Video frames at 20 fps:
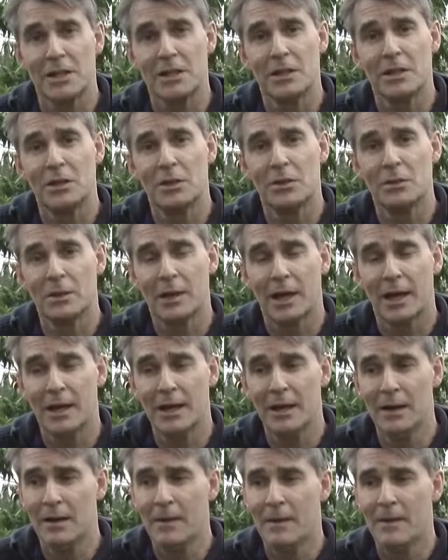in the
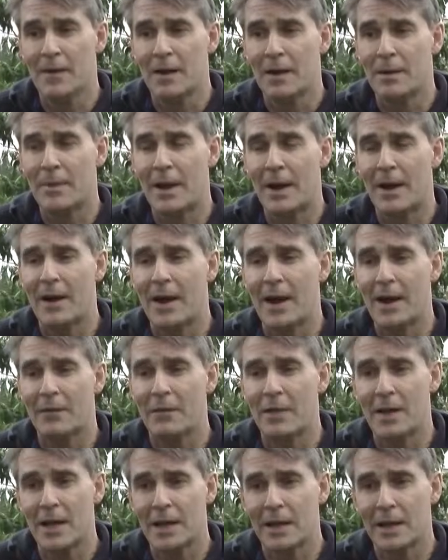UK, about how
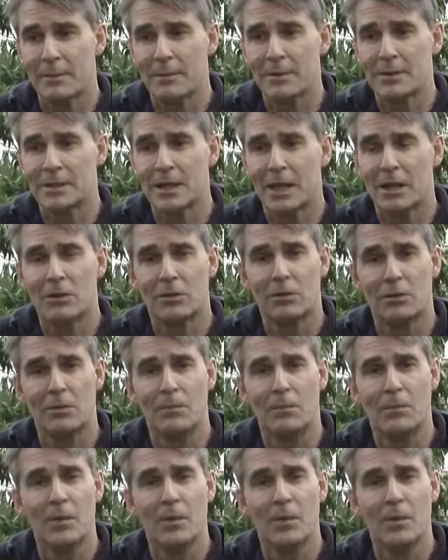they're coming together.